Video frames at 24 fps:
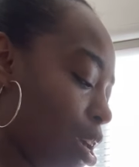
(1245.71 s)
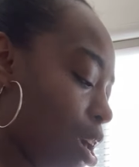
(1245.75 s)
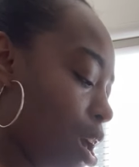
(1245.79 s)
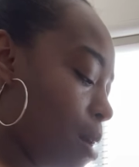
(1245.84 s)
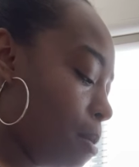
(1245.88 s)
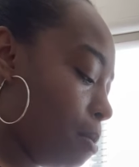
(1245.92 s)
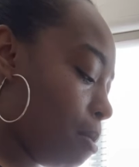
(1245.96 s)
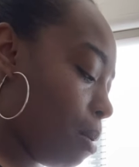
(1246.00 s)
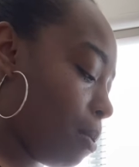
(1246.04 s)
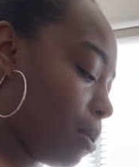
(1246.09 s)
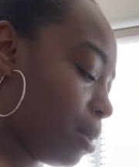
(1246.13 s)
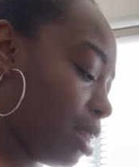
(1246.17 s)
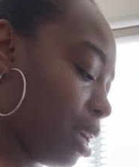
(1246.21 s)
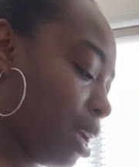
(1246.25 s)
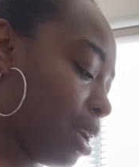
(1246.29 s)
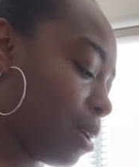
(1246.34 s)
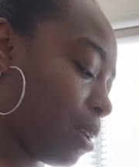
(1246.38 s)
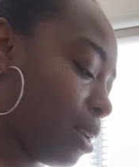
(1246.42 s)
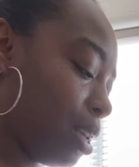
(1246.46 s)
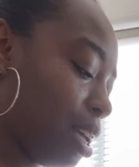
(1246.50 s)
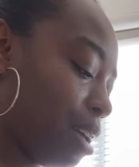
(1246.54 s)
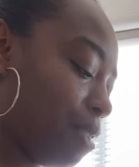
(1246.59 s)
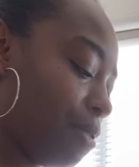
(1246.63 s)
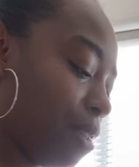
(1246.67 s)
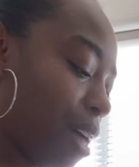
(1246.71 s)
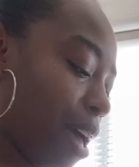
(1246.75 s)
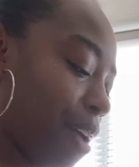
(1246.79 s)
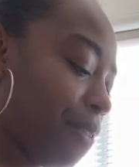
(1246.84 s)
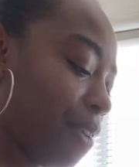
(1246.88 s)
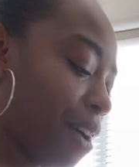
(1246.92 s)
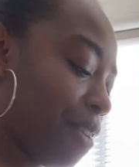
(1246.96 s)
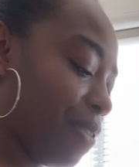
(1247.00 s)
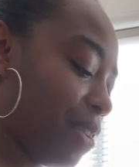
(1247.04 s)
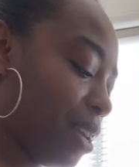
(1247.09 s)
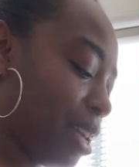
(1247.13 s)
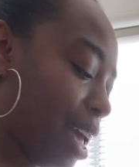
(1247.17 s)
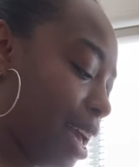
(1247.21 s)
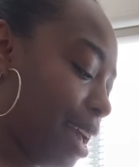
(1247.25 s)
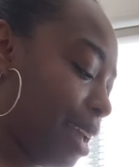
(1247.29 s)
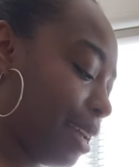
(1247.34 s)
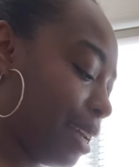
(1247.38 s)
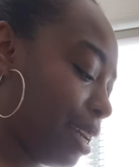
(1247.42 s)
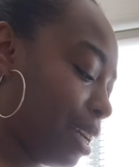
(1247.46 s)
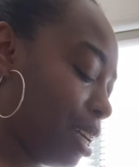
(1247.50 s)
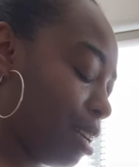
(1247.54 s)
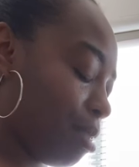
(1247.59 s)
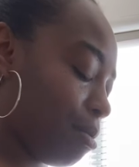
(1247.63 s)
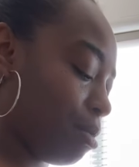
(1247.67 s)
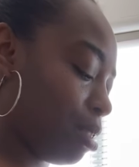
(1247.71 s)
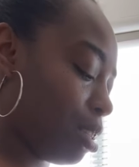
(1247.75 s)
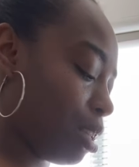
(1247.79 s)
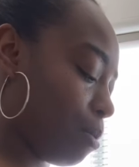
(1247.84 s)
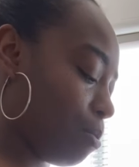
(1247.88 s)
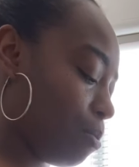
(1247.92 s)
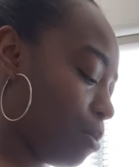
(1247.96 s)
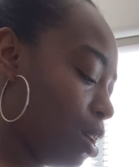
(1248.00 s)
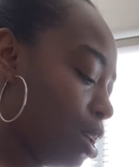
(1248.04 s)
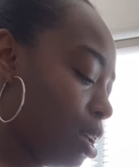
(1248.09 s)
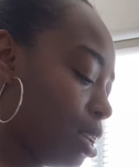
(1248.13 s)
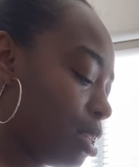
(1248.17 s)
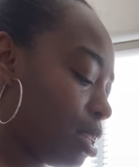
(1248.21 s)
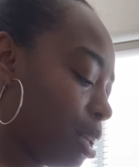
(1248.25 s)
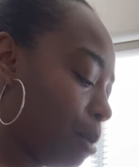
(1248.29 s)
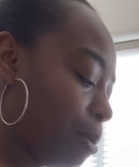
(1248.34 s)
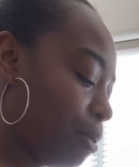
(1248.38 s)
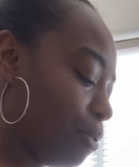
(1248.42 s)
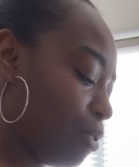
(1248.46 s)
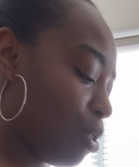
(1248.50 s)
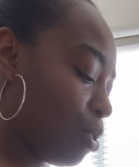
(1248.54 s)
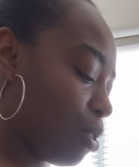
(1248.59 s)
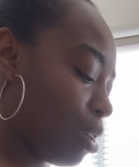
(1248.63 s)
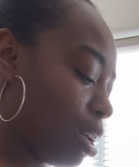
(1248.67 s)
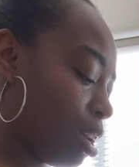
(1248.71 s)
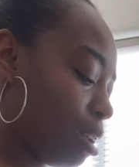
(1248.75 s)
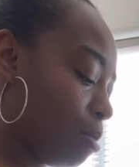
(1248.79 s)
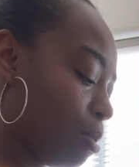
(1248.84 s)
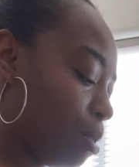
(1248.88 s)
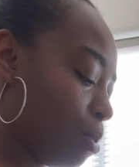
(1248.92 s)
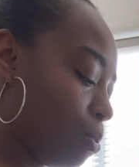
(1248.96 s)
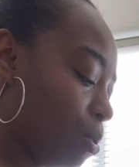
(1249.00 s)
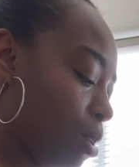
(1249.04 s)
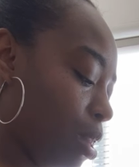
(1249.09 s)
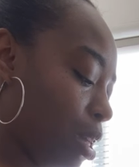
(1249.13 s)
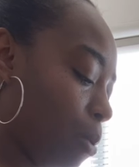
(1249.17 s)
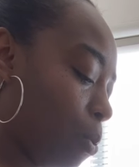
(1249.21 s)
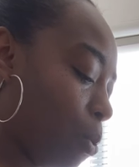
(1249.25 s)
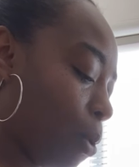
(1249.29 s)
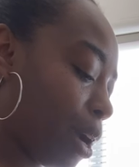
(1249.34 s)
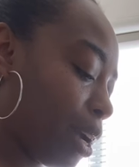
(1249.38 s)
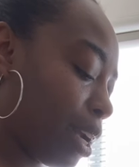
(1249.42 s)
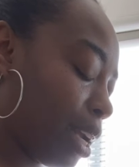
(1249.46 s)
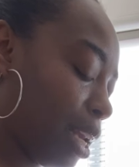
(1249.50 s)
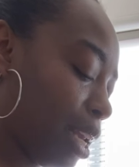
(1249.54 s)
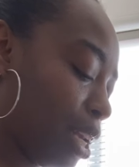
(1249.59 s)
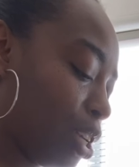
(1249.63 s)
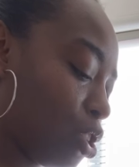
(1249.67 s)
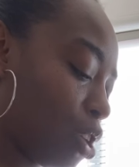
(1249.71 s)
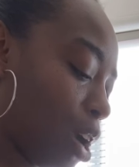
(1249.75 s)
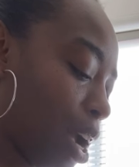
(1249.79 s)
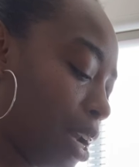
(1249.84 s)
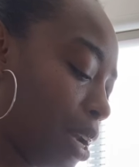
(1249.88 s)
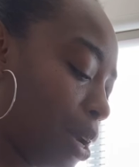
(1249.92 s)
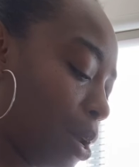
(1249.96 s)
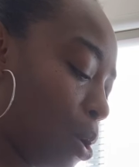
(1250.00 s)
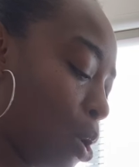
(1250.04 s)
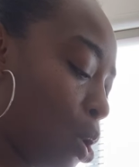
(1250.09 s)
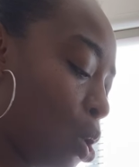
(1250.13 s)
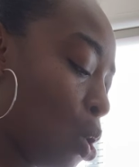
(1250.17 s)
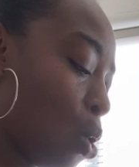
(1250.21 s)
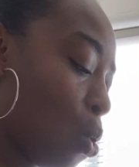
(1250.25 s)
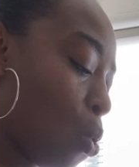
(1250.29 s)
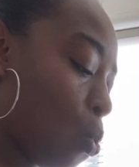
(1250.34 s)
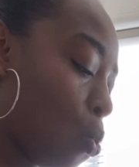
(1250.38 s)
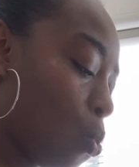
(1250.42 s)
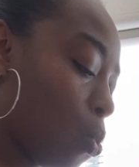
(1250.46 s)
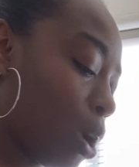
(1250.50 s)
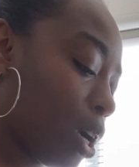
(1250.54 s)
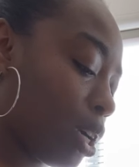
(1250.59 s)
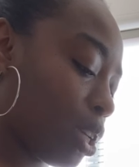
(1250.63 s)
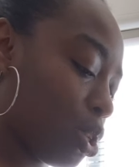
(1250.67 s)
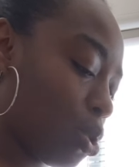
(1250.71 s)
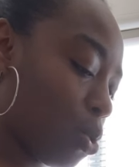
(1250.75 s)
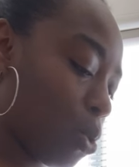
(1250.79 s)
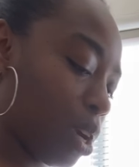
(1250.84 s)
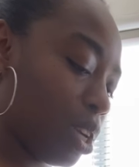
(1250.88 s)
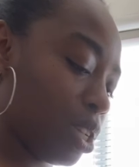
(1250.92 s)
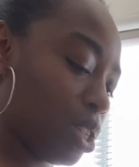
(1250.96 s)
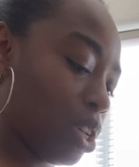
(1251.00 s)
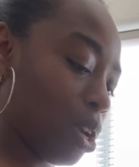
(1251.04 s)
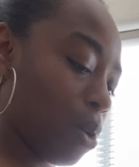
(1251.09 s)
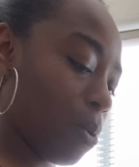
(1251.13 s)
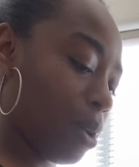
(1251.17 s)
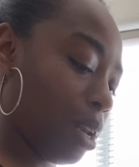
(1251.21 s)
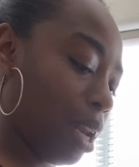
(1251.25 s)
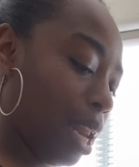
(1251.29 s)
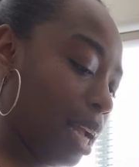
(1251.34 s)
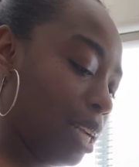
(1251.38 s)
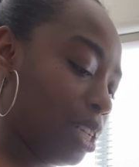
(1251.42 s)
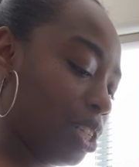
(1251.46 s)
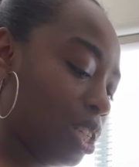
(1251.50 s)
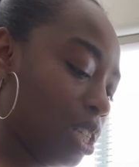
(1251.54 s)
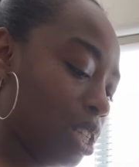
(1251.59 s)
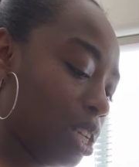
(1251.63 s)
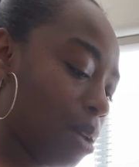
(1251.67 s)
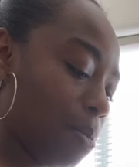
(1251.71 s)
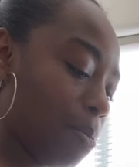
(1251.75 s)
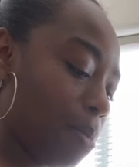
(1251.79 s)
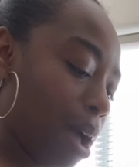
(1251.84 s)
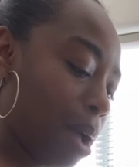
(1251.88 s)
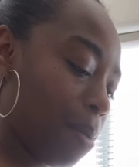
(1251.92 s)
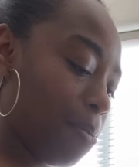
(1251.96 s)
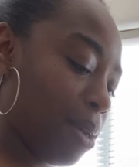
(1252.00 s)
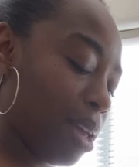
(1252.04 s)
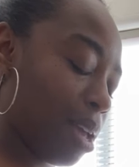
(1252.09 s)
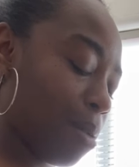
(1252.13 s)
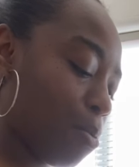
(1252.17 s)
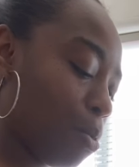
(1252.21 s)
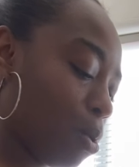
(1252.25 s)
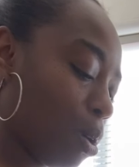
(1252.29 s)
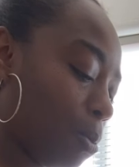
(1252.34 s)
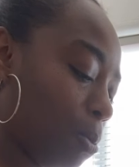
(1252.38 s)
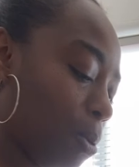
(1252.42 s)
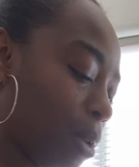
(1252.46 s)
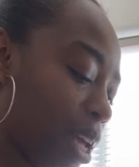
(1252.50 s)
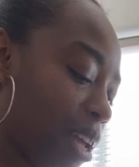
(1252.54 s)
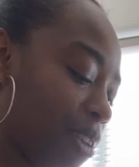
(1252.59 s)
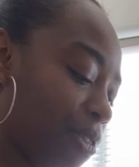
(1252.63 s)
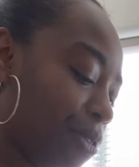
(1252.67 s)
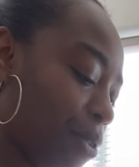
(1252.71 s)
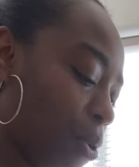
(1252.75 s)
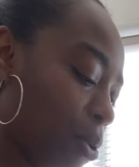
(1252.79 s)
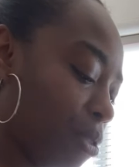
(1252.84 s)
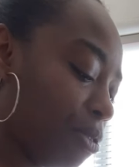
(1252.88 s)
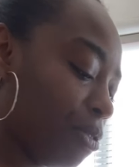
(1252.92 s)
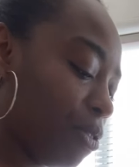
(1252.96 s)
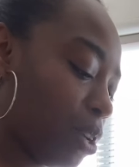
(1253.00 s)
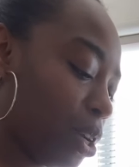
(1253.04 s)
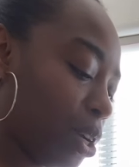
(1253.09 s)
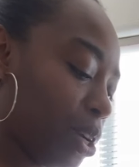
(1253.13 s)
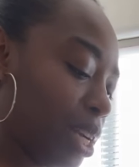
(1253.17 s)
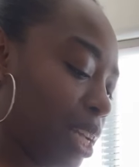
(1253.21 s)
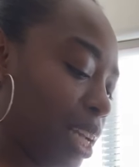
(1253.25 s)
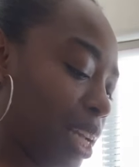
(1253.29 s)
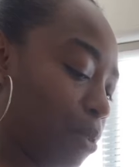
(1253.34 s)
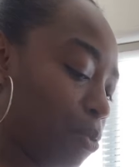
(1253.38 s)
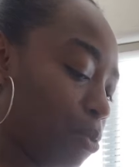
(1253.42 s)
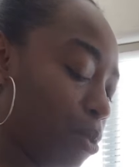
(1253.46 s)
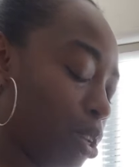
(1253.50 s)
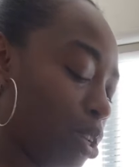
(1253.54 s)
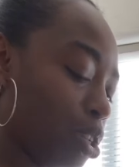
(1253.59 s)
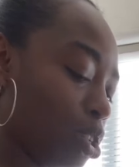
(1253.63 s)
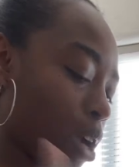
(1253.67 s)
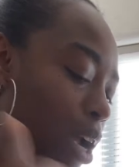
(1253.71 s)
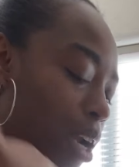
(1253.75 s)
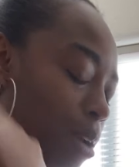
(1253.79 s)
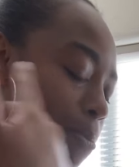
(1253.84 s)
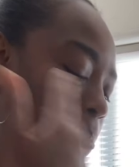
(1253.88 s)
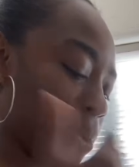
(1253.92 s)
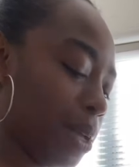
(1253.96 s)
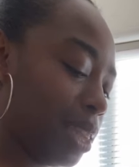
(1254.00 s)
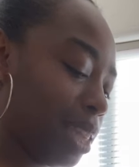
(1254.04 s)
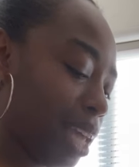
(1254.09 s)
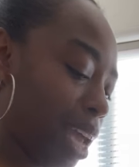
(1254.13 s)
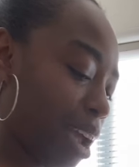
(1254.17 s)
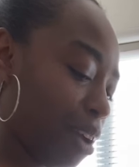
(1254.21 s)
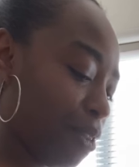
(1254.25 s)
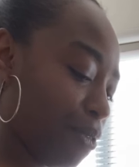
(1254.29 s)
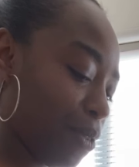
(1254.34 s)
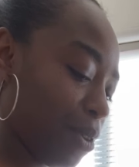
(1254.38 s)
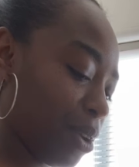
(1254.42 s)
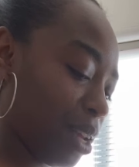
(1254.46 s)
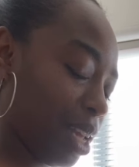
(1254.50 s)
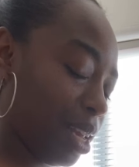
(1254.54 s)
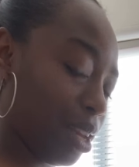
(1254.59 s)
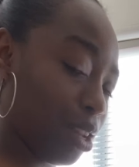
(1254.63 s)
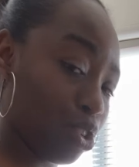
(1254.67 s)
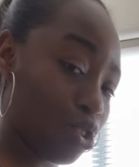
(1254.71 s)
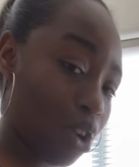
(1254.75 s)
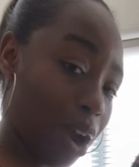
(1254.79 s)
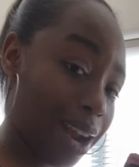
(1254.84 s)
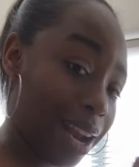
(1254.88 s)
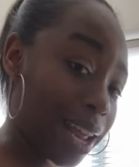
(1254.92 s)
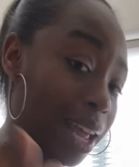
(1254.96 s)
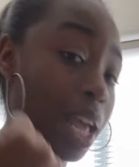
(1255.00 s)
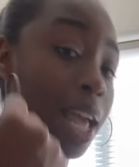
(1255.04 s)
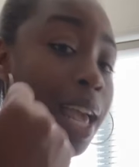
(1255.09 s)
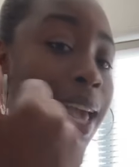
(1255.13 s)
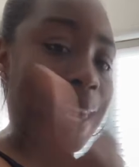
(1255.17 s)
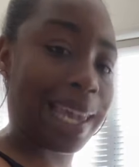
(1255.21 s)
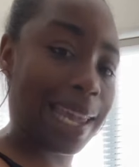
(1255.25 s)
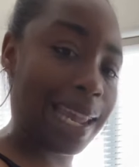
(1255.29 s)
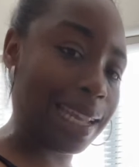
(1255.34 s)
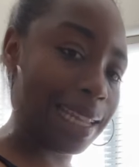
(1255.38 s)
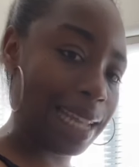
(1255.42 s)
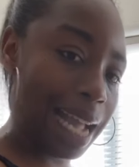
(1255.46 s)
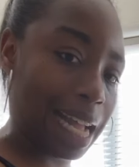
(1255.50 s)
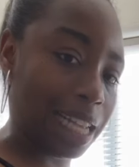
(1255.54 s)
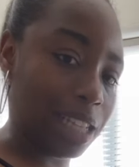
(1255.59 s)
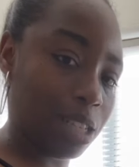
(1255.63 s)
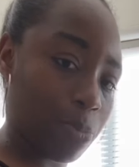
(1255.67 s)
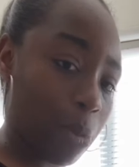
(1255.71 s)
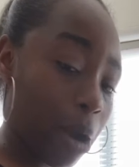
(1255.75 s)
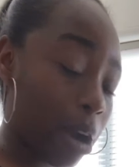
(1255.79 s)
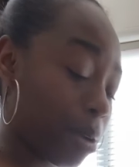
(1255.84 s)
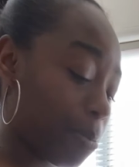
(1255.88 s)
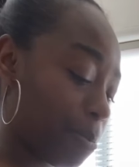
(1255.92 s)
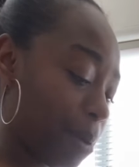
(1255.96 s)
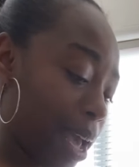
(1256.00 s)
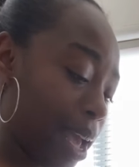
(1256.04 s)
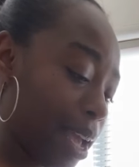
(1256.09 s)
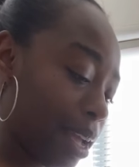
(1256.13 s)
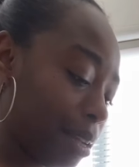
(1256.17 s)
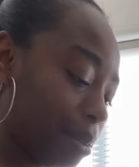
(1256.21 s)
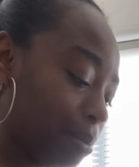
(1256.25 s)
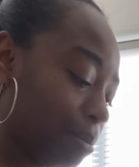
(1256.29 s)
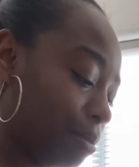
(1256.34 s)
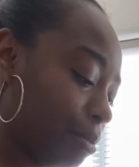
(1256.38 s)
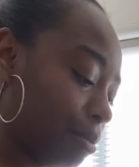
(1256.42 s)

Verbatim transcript: But within your love life, I feel like um, some some of you could have been really working and trying to work towards your relationship by being more playful and flirty and really trying to put the effort in and trying to get that spark back.